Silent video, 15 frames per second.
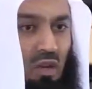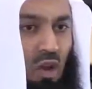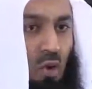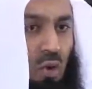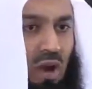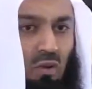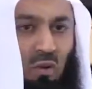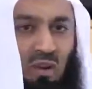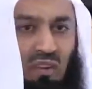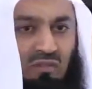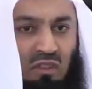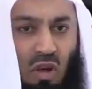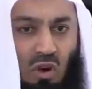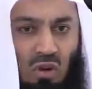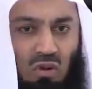no one would
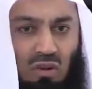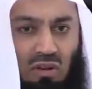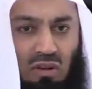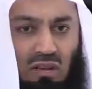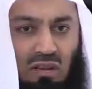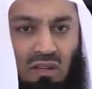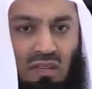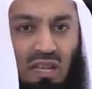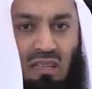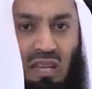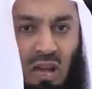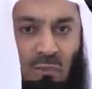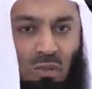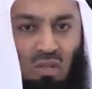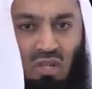have known that
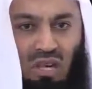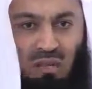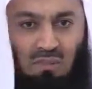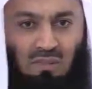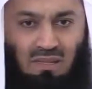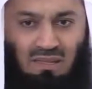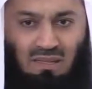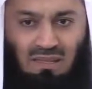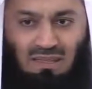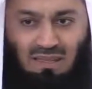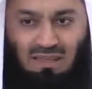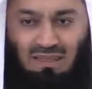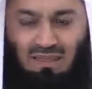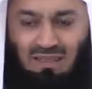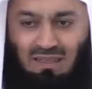they are Muslims.
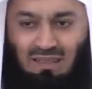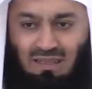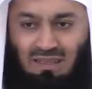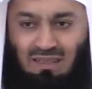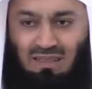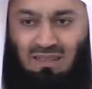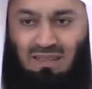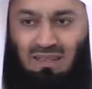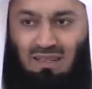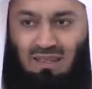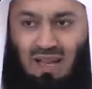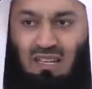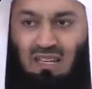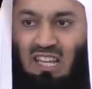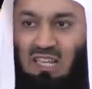
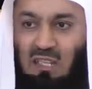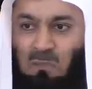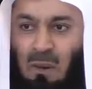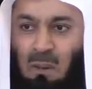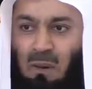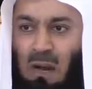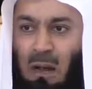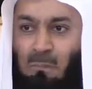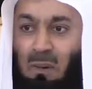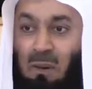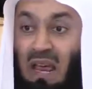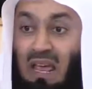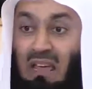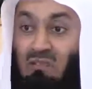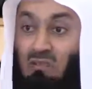And these people are
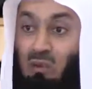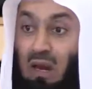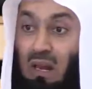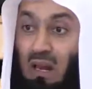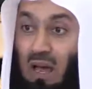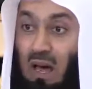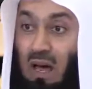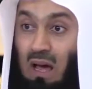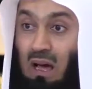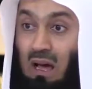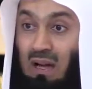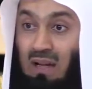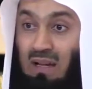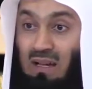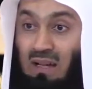praying for
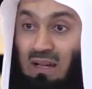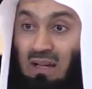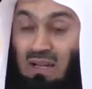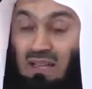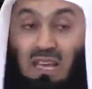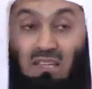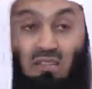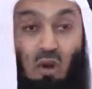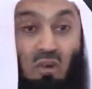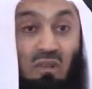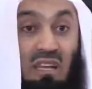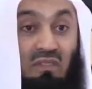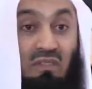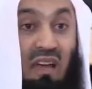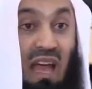Allah. They
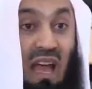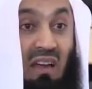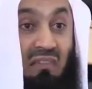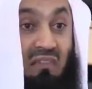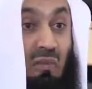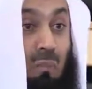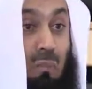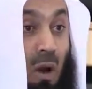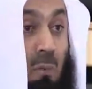don't even have